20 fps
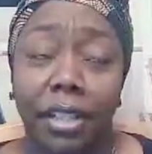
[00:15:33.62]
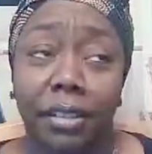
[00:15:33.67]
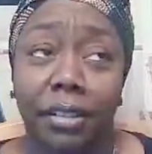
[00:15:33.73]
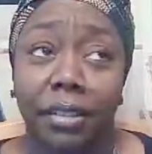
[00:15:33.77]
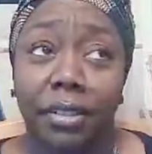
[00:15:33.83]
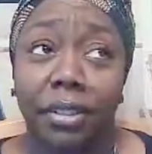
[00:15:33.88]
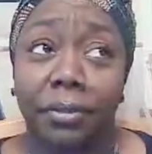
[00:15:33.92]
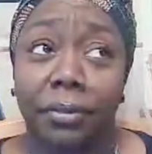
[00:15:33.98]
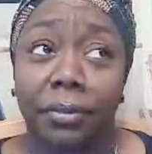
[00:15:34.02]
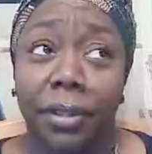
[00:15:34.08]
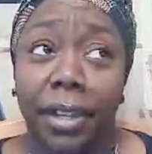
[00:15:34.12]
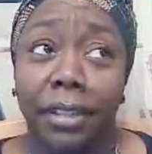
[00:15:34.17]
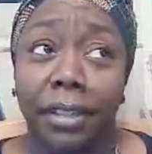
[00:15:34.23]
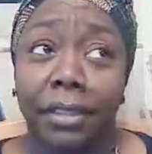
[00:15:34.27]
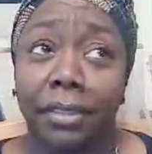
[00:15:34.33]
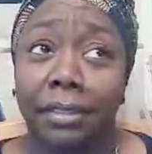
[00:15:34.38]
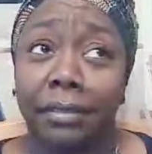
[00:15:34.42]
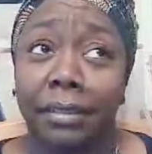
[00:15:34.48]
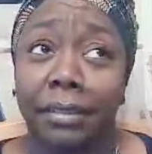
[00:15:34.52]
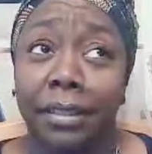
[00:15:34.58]
good
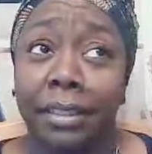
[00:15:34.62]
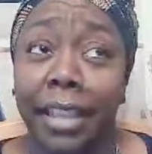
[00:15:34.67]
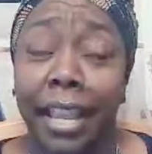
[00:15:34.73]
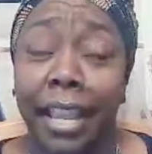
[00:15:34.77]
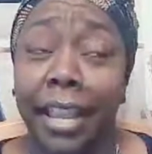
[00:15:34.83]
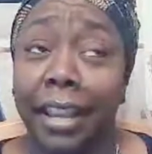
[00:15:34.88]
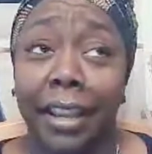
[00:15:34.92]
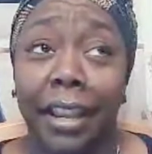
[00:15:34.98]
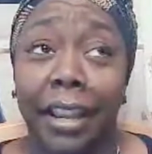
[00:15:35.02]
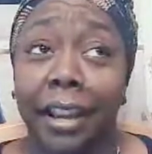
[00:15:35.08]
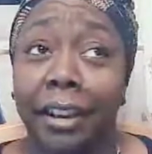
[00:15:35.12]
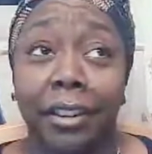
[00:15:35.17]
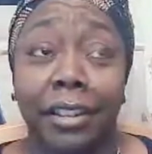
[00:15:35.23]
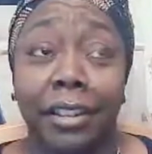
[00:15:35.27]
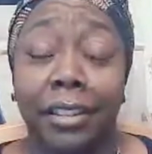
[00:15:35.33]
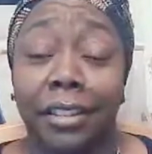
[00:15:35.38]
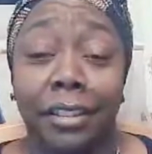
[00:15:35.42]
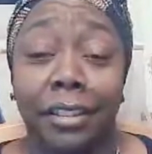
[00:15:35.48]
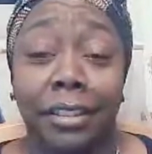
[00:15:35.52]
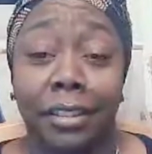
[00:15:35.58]
advice. That
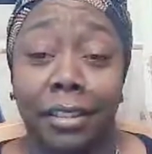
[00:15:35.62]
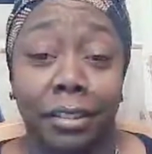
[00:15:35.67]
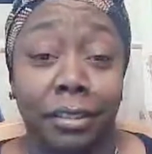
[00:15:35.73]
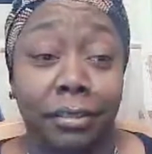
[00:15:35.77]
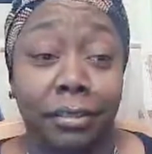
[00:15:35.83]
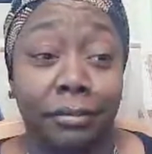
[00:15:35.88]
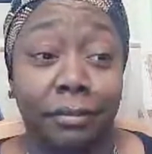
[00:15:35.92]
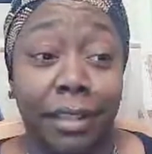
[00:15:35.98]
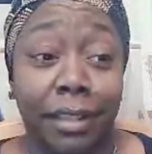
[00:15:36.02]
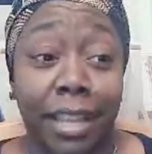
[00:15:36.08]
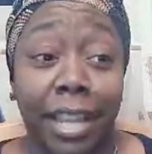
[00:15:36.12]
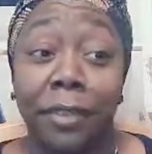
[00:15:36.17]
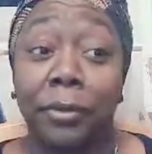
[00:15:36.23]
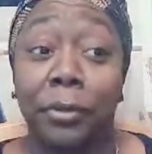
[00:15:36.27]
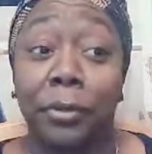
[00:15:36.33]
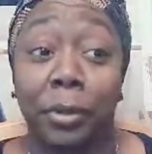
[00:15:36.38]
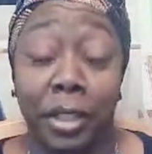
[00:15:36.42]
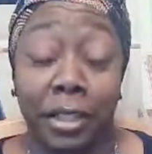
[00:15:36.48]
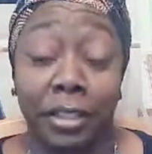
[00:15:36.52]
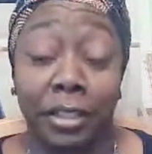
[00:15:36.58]
carries into
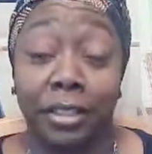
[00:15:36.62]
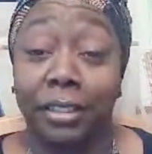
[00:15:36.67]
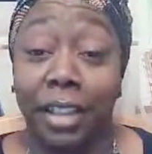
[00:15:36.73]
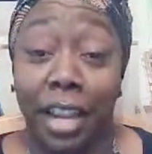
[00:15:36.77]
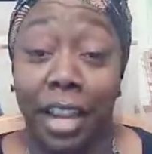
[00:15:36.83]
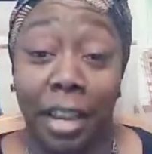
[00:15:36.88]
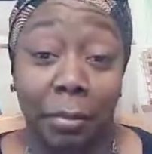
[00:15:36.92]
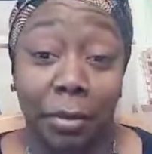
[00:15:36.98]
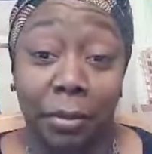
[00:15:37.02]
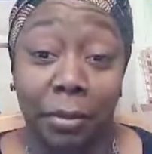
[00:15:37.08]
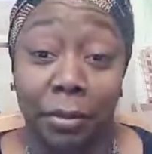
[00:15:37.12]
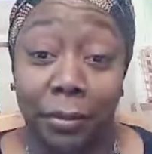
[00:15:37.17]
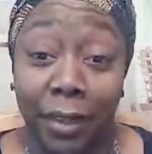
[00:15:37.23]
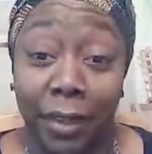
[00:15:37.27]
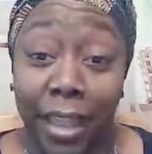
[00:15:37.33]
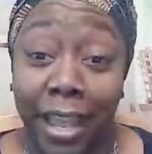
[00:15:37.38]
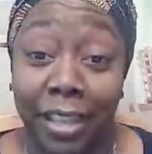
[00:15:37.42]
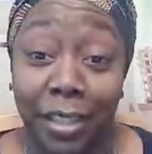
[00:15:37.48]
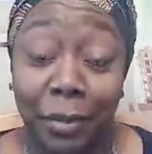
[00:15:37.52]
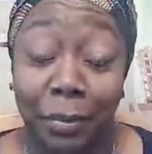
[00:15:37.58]
every type of
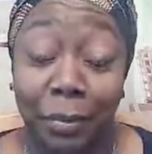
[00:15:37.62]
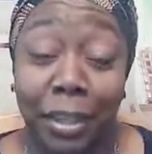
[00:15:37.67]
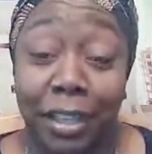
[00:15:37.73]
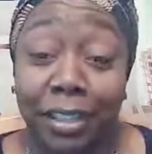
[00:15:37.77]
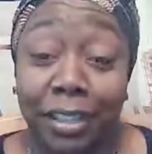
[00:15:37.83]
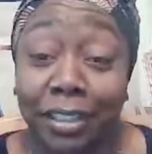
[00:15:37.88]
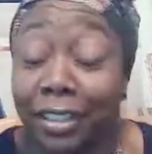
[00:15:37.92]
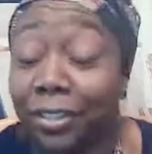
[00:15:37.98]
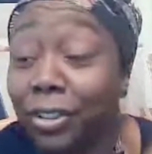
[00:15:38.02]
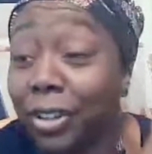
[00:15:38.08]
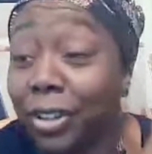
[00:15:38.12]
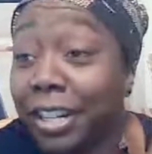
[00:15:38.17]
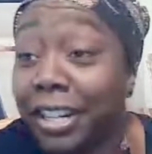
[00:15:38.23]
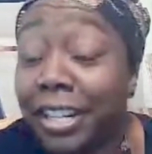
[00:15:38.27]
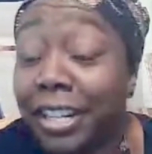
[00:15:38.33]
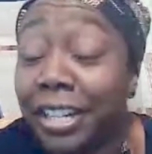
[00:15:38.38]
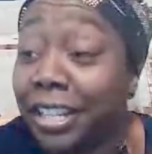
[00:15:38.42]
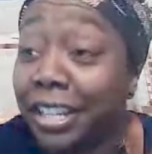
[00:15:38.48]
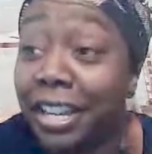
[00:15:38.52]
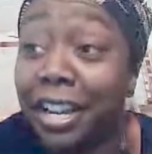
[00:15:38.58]
aspect or
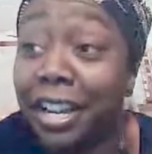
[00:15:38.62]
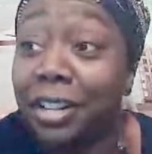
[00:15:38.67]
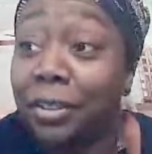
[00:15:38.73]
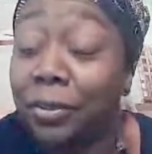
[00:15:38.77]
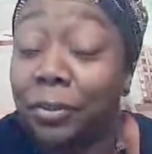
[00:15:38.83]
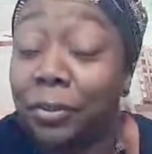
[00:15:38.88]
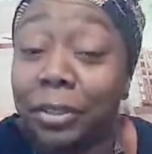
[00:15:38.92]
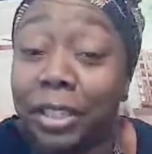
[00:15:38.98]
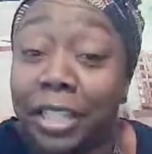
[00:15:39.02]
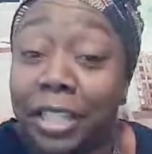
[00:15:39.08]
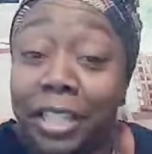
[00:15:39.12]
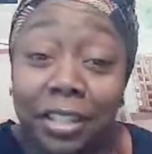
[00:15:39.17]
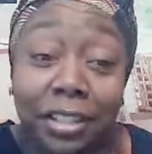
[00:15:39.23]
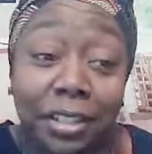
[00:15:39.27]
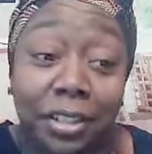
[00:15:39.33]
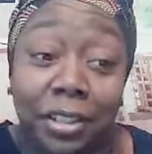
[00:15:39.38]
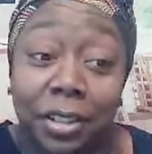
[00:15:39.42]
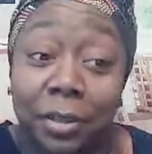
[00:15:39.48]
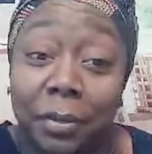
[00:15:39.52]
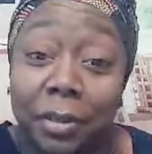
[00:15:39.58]
any kind of
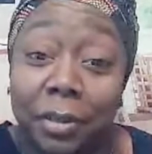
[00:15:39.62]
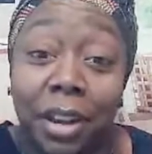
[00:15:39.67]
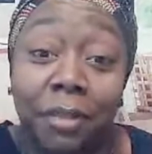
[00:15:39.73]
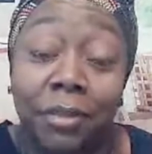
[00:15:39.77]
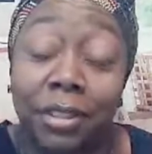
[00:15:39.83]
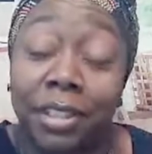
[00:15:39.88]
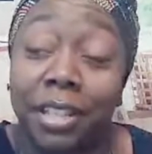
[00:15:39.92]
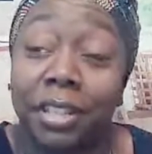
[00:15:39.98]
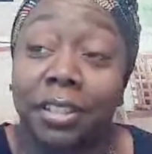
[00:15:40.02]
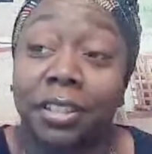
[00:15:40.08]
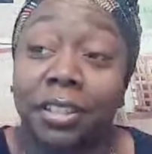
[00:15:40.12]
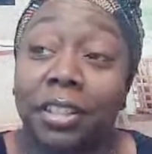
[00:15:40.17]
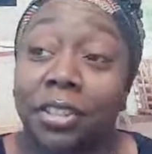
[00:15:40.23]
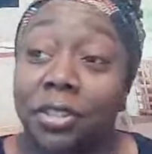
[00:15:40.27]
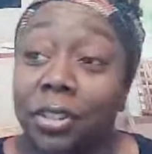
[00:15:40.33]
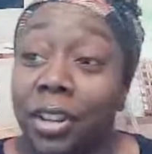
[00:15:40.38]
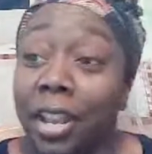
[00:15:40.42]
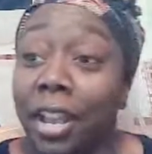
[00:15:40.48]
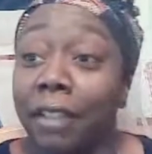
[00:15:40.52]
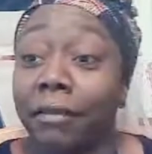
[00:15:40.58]
relationship conversation that
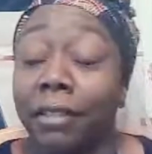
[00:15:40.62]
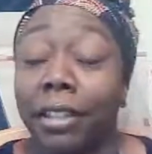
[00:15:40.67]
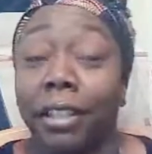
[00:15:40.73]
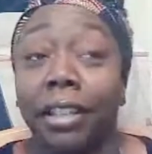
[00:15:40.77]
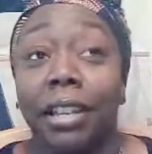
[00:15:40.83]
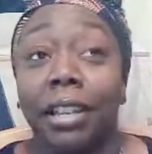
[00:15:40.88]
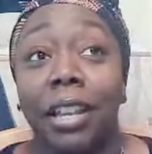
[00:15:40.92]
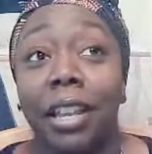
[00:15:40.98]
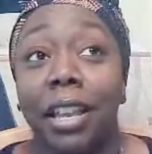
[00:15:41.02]
you're having.